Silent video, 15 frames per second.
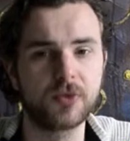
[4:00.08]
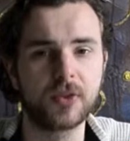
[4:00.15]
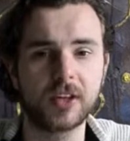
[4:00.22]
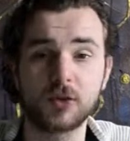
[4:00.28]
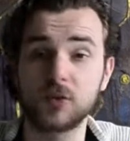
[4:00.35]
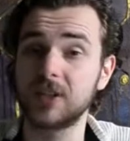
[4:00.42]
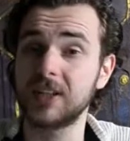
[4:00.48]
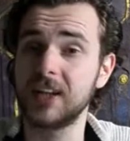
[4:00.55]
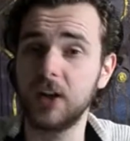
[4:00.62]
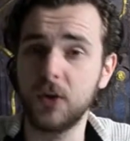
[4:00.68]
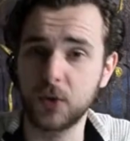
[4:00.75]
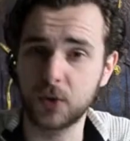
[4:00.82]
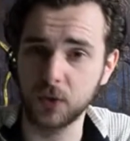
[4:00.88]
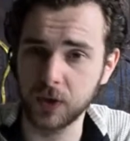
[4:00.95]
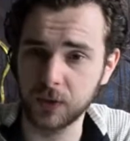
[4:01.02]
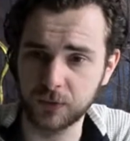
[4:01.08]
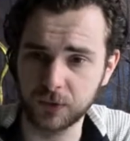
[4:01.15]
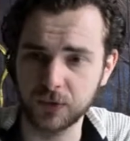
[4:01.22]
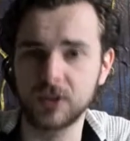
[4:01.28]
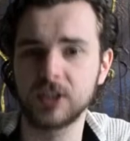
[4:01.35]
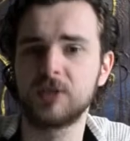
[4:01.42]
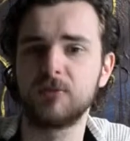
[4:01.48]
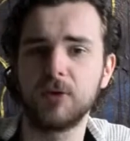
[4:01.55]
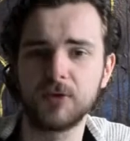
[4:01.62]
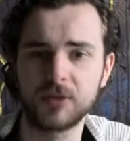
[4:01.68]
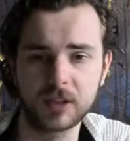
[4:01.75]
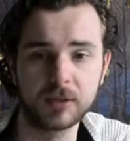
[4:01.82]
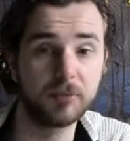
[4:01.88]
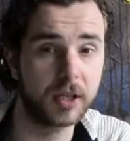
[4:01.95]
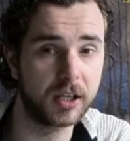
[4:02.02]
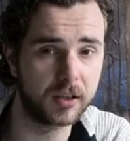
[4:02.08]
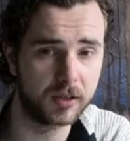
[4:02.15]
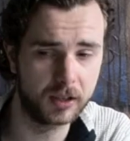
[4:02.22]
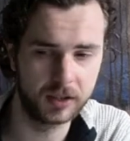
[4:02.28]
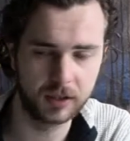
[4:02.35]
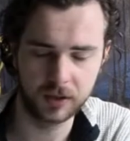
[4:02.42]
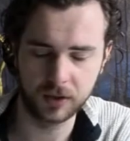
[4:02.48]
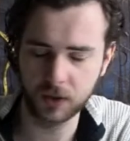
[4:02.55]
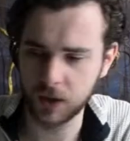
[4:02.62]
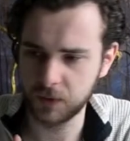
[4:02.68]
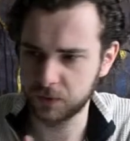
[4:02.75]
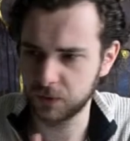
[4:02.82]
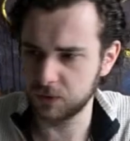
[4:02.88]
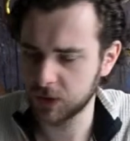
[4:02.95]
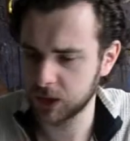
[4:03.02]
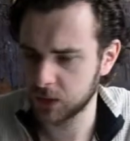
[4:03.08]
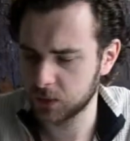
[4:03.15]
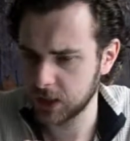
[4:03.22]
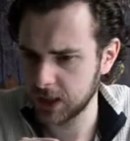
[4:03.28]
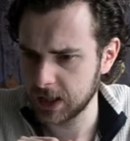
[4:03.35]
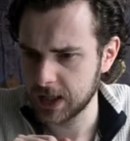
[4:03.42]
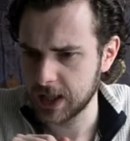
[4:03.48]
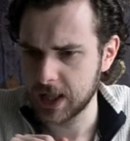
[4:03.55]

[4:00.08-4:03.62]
on that sort of yellow grapefruit as opposed to pink grapefruit, by the way.